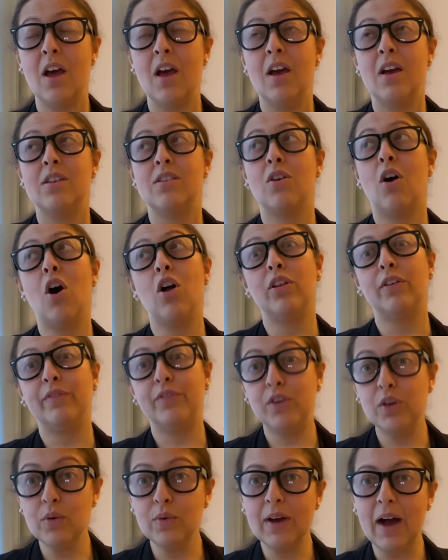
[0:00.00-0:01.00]
to all of
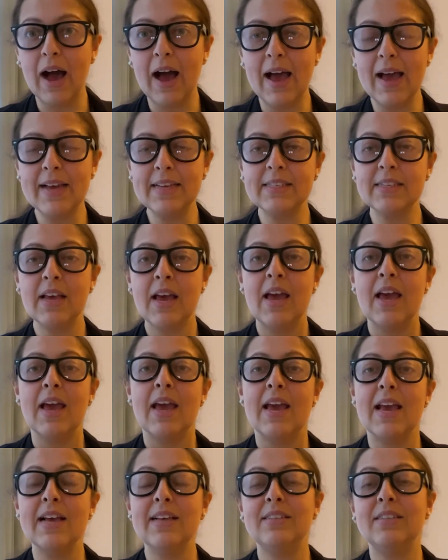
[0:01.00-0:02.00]
you guys,
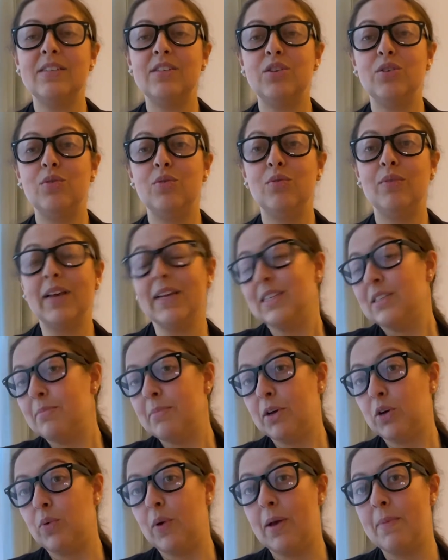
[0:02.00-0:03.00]
is to get some
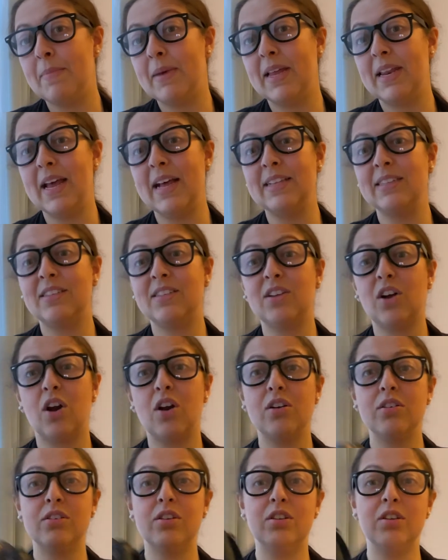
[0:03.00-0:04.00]
equipment and
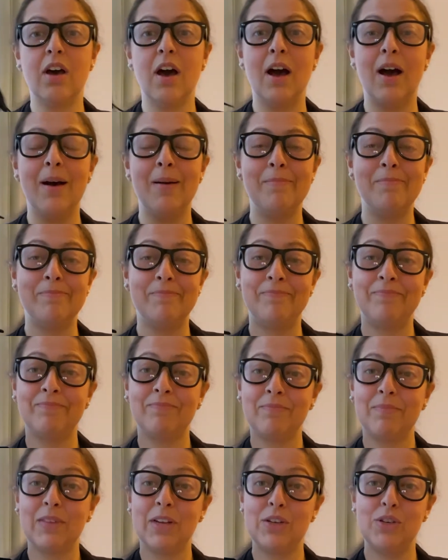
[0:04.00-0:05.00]
start
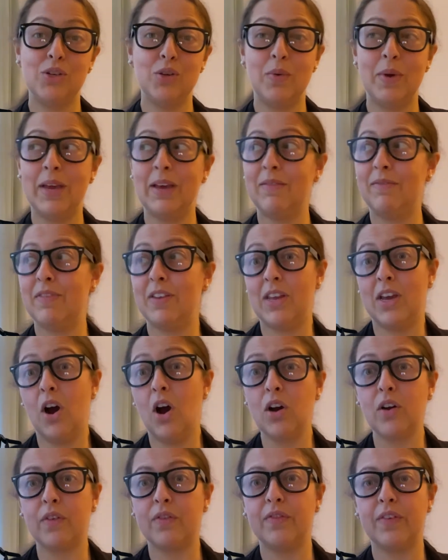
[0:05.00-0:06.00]
doing
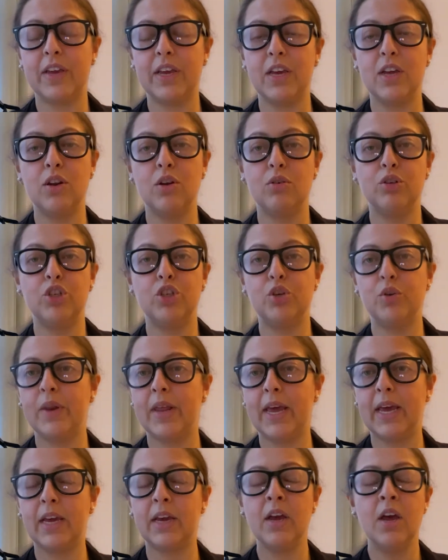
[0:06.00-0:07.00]
videography,
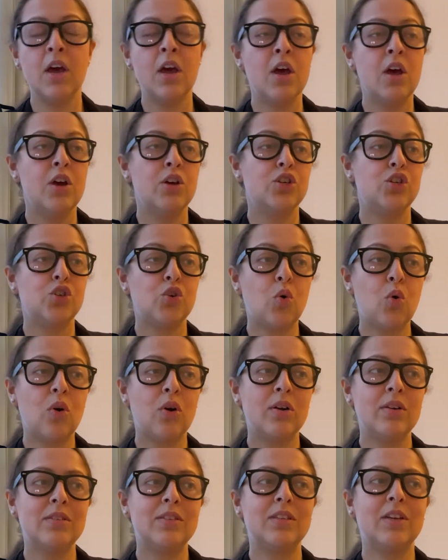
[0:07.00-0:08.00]
shooting
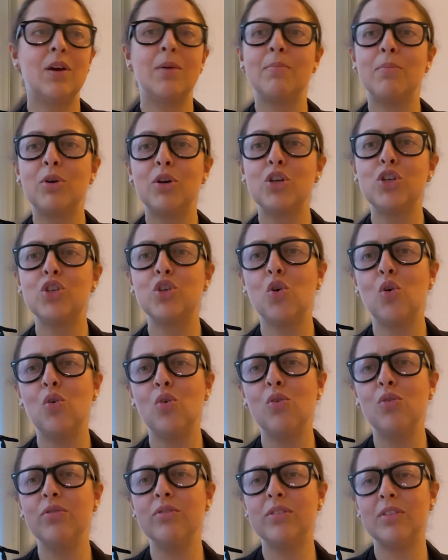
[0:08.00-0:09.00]
shorts,
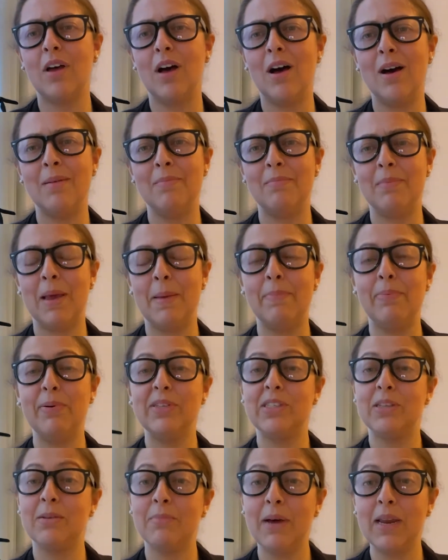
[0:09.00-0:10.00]
commercials. It
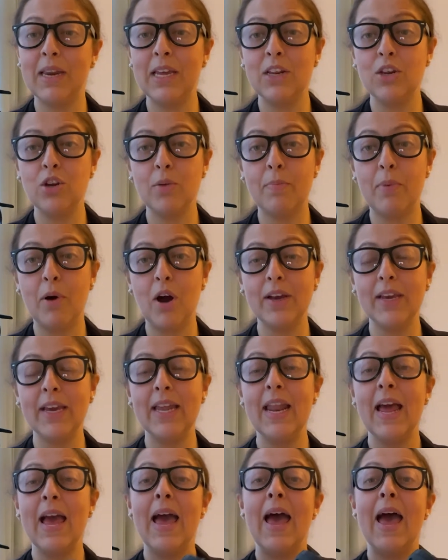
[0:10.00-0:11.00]
puts some money in your
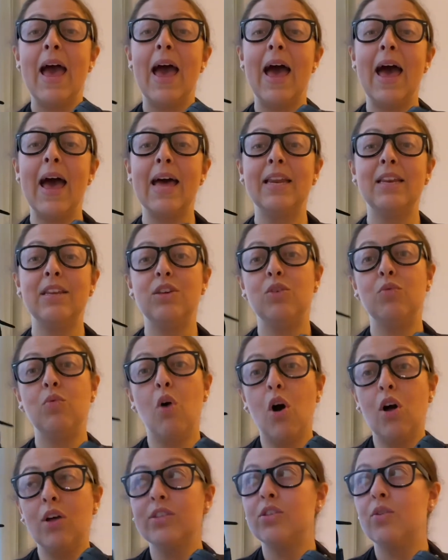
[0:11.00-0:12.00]
pocket, and you
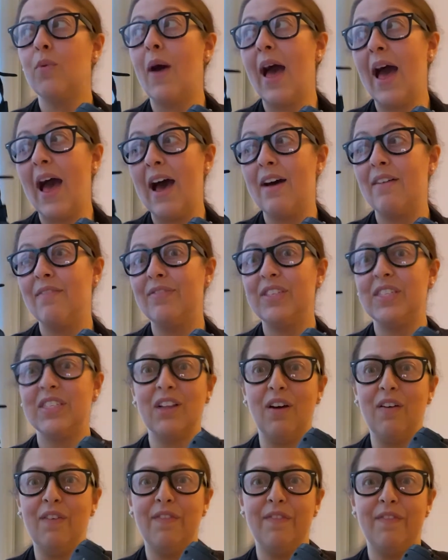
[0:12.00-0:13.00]
also have
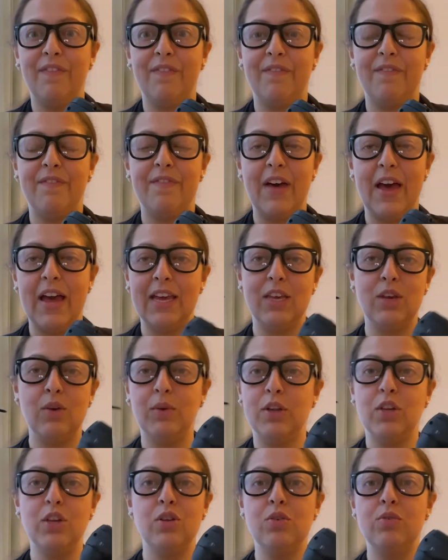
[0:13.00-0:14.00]
stuff that you
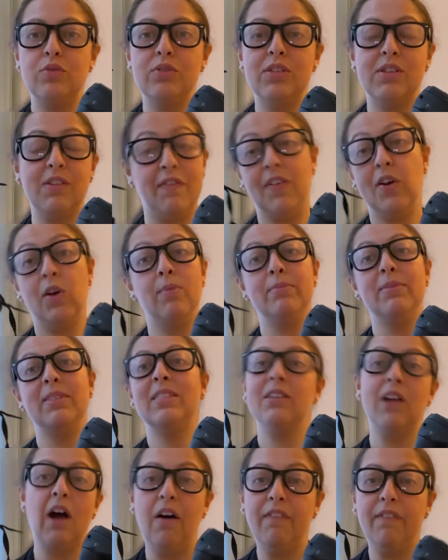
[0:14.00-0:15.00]
can use to film
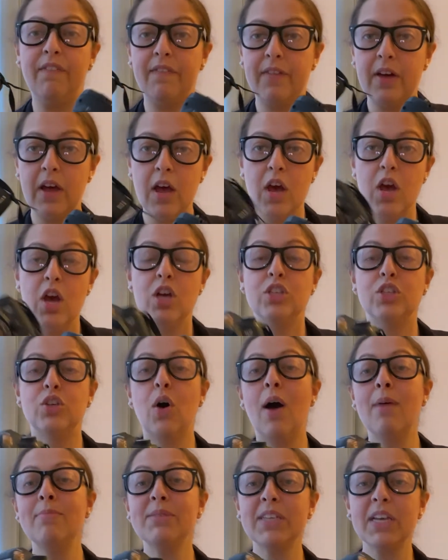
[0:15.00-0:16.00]
stuff. So
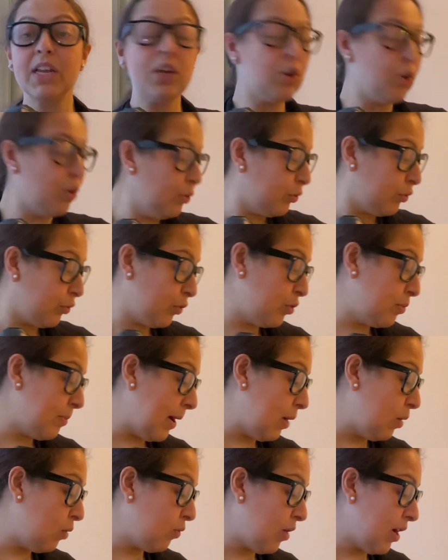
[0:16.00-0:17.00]
I'm just going to go through my
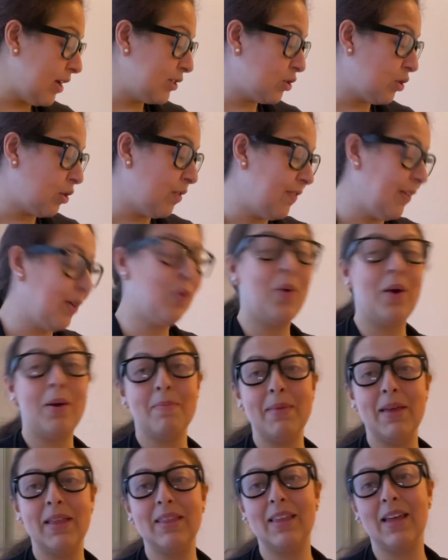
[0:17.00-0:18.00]
whole roster of
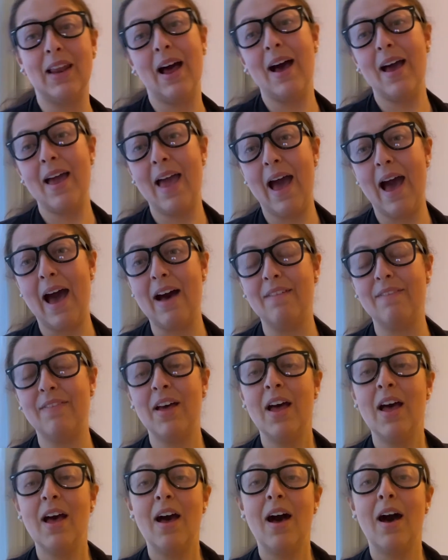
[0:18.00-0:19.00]
equipment that I have
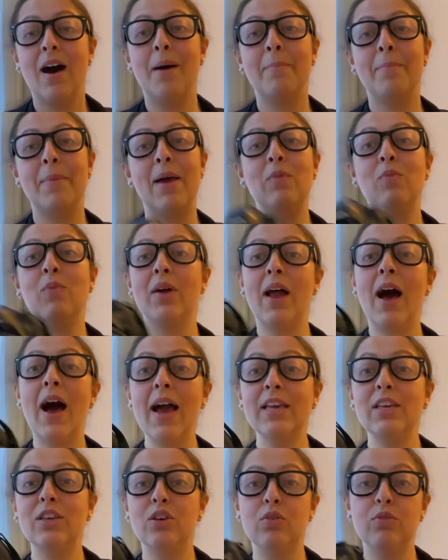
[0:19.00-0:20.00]
and what I
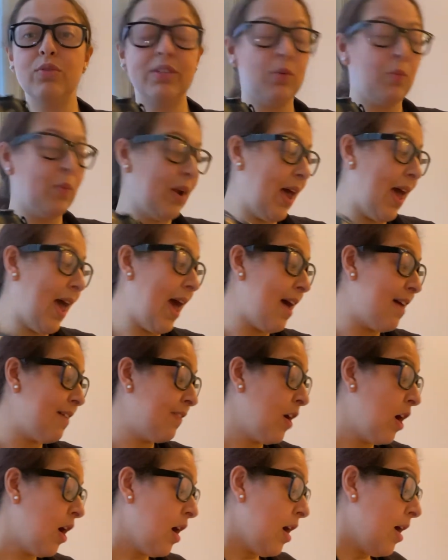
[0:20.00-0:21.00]
use and what I
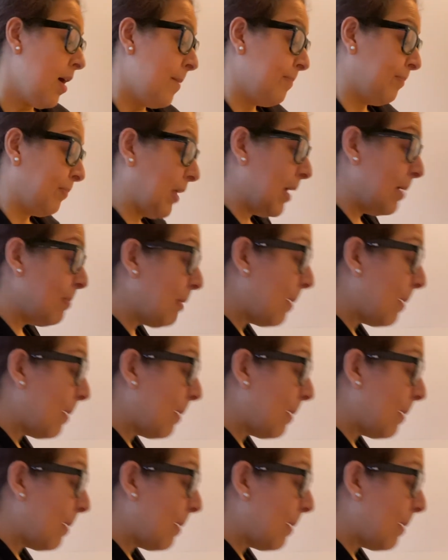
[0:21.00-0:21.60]
have in my